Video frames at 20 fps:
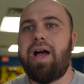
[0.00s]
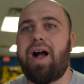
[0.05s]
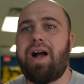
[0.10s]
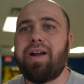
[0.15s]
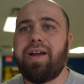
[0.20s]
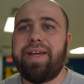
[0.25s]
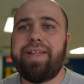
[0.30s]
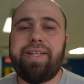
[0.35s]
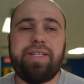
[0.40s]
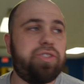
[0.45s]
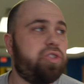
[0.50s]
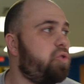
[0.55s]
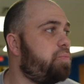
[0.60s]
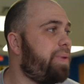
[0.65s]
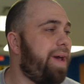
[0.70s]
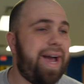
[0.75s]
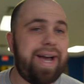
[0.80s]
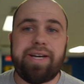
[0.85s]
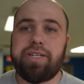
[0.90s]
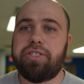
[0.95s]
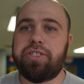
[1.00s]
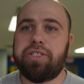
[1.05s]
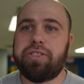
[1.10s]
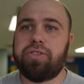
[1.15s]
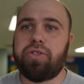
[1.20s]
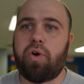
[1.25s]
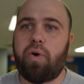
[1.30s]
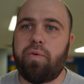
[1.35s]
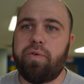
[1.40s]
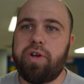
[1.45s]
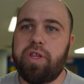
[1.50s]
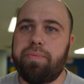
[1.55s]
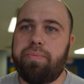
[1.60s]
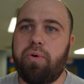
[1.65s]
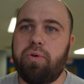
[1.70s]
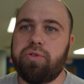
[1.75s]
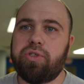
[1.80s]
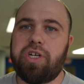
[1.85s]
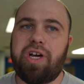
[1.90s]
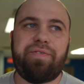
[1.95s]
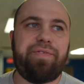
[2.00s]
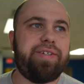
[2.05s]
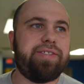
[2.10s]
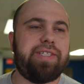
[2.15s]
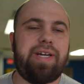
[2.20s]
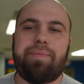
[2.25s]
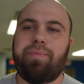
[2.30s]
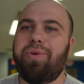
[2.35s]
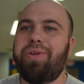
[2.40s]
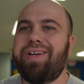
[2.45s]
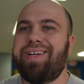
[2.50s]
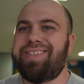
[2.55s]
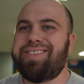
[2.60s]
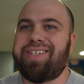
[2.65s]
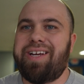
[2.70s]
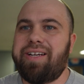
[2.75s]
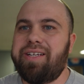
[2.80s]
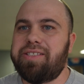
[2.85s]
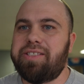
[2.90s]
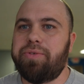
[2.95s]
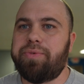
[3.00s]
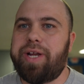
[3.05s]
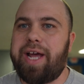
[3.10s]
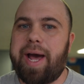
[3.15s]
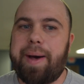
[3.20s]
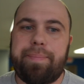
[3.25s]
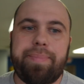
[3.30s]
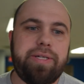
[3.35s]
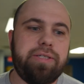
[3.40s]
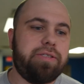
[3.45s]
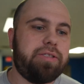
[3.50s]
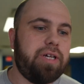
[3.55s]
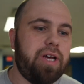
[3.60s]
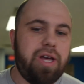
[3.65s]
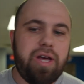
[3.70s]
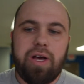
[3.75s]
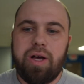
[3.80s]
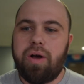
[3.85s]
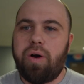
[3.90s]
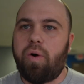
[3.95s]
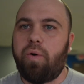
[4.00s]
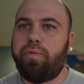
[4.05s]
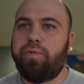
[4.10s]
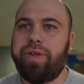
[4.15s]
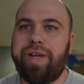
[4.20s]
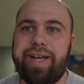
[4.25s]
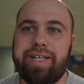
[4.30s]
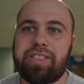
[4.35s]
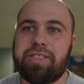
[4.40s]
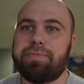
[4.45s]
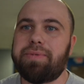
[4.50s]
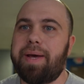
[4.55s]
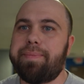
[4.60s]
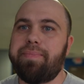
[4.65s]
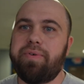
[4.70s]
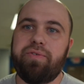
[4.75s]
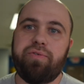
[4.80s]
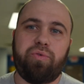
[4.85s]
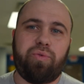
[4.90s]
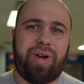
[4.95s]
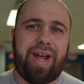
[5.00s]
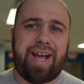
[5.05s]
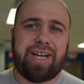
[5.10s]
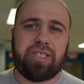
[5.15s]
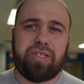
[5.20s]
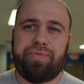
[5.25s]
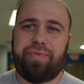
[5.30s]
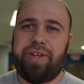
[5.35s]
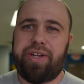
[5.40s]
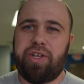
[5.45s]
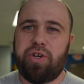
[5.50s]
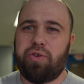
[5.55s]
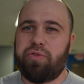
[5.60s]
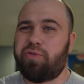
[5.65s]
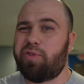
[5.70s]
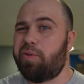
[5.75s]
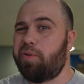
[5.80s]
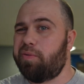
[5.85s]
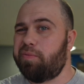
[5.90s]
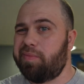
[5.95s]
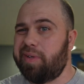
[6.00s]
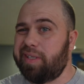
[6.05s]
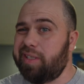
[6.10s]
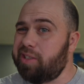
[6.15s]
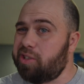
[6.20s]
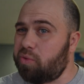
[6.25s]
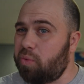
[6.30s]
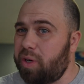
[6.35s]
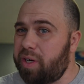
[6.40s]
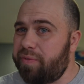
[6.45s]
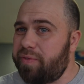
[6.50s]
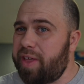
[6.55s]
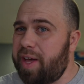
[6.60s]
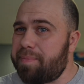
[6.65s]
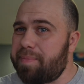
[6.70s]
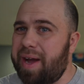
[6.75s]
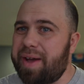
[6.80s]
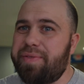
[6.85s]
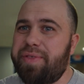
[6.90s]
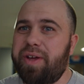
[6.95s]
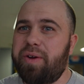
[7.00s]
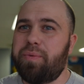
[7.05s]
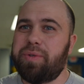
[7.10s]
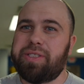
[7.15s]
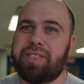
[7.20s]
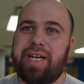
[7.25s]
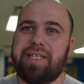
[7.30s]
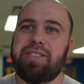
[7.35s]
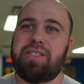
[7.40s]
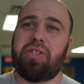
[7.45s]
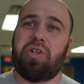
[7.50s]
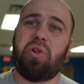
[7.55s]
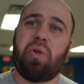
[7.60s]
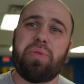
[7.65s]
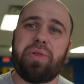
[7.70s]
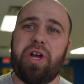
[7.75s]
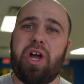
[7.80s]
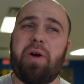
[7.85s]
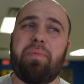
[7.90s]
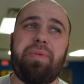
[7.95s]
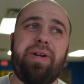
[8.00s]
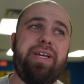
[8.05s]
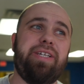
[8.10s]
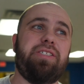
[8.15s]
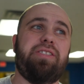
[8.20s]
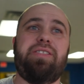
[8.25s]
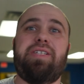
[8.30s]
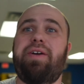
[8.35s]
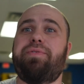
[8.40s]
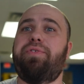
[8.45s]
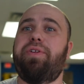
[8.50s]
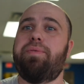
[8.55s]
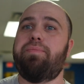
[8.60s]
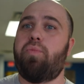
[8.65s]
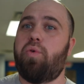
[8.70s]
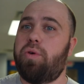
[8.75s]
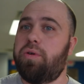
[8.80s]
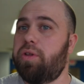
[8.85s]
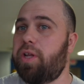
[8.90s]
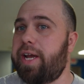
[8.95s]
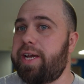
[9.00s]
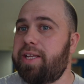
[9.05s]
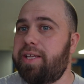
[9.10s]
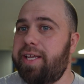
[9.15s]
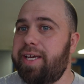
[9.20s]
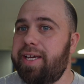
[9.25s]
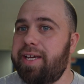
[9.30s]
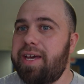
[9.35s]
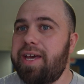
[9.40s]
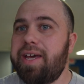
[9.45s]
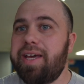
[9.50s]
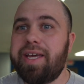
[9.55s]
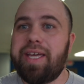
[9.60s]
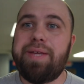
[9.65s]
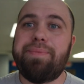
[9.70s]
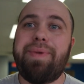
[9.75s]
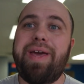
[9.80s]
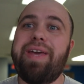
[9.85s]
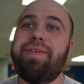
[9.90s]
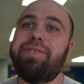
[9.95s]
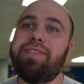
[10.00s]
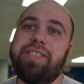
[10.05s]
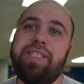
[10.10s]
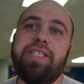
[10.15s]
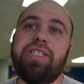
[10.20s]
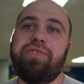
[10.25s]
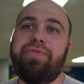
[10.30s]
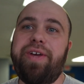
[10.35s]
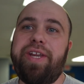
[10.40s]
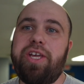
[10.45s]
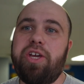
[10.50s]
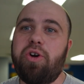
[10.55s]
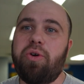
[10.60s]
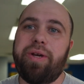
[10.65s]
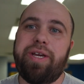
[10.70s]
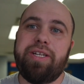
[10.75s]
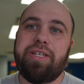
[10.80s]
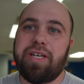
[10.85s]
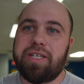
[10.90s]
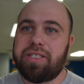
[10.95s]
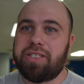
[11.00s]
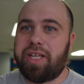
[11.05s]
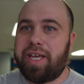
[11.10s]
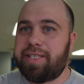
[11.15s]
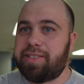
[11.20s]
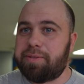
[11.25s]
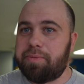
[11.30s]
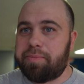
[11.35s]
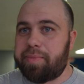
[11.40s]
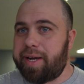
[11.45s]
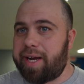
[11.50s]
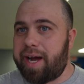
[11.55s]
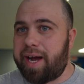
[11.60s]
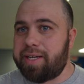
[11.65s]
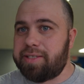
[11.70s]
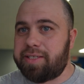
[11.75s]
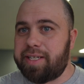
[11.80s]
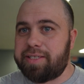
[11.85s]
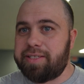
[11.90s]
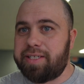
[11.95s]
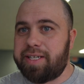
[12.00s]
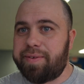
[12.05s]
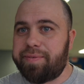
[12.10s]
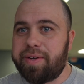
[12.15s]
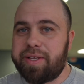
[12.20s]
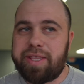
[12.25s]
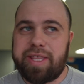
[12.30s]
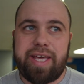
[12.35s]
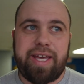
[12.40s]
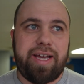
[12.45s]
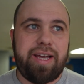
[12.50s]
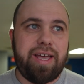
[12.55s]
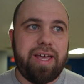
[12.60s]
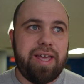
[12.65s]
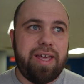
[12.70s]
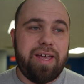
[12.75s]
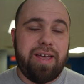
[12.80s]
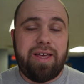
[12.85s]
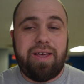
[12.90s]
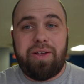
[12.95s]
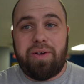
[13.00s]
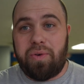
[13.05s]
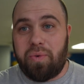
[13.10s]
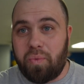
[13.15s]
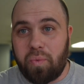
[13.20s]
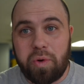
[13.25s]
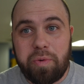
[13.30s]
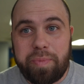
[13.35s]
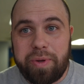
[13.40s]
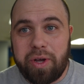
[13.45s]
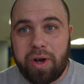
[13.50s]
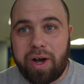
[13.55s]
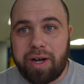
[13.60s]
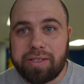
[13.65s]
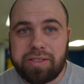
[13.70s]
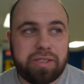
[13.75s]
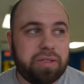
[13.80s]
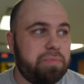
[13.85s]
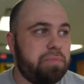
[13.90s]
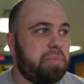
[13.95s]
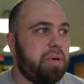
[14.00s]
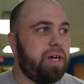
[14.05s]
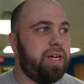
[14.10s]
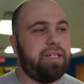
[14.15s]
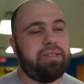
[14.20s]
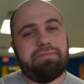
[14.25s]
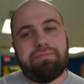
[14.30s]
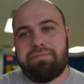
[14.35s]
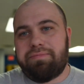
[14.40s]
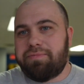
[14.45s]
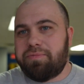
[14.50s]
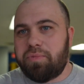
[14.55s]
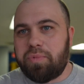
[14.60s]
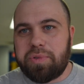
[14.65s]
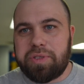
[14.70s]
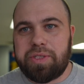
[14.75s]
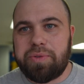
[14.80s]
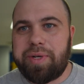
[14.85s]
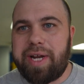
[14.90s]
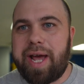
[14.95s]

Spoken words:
I'm going to get these 2 packages over to the post office. I'm really excited to see what happens. Hopefully I get some type of reaction video from at least one of them. I think Wisconsin Clothing Company is definitely more likely. He may even see this video. He does like some of my content and everything. Would be awesome, but we'll see what